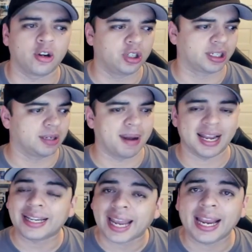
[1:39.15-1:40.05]
Are you looking to buy
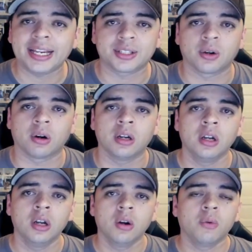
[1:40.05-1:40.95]
a case? Or
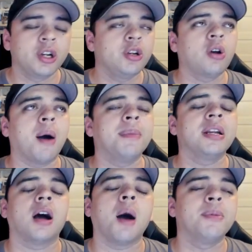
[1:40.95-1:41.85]
what are you? How
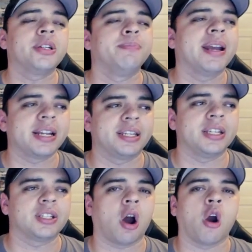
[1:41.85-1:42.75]
much
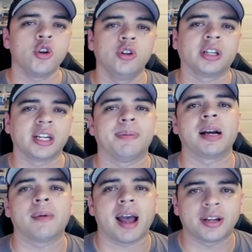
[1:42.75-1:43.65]
MegaTins are you looking to
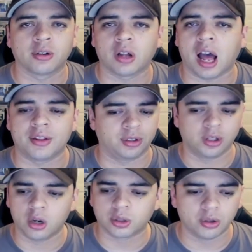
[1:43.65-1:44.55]
pick up at your either
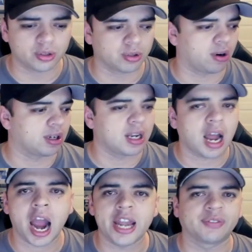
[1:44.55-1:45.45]
locals or
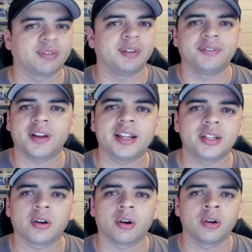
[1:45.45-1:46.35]
online or from a
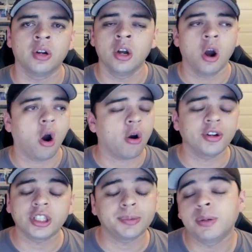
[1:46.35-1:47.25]
vendor? Or
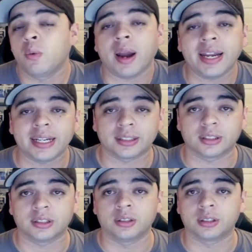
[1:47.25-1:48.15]
you can just be waiting
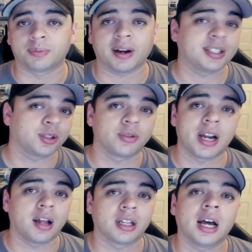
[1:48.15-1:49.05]
till the prices go
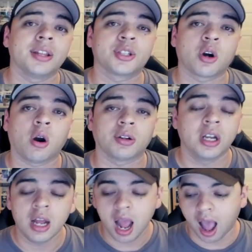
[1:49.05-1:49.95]
down a lot of these cards
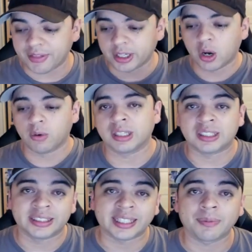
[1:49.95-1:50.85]
and then go in and
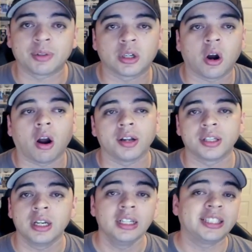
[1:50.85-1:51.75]
snipe the
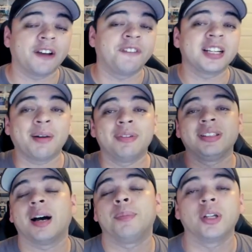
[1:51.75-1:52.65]
cards. Definitely
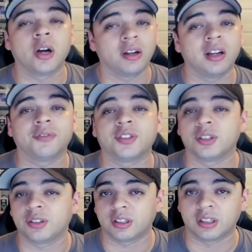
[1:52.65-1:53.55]
comment down below. I'd
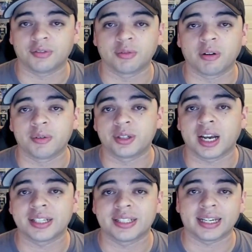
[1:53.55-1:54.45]
love to read what you
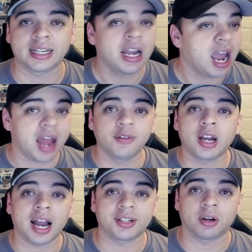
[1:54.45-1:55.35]
guys think. And if you
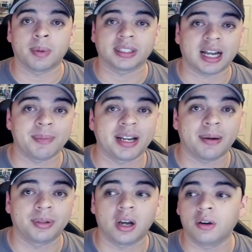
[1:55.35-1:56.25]
guys are about to comment
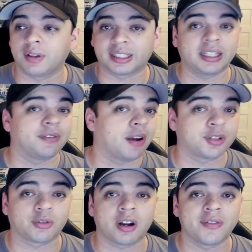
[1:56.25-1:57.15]
down below, like I said, if you haven't
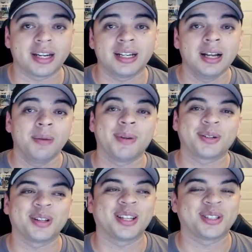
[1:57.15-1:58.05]
subscribed already, make
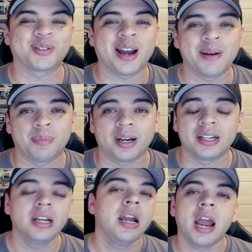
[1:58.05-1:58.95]
sure to hit the subscribe button.